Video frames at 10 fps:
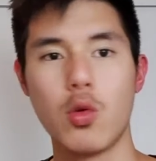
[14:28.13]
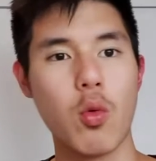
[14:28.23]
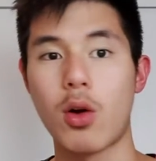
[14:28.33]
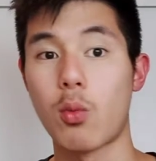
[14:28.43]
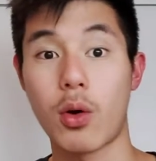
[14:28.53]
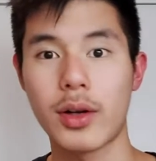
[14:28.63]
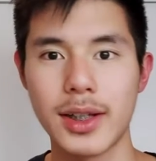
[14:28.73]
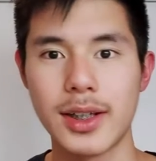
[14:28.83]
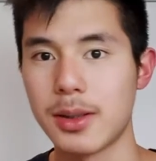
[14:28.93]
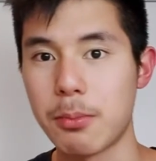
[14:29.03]
who are
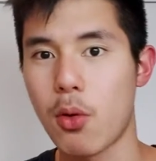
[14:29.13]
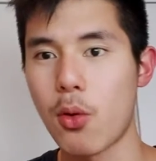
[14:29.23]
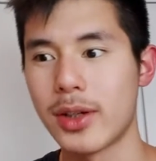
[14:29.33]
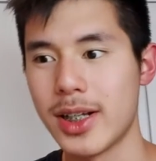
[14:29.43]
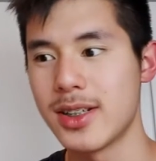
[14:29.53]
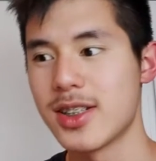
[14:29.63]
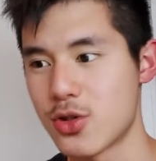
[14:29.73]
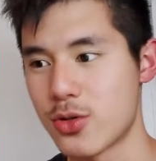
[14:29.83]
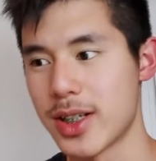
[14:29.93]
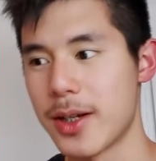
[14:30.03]
working in the porn
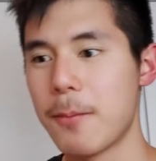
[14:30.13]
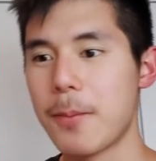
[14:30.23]
industry,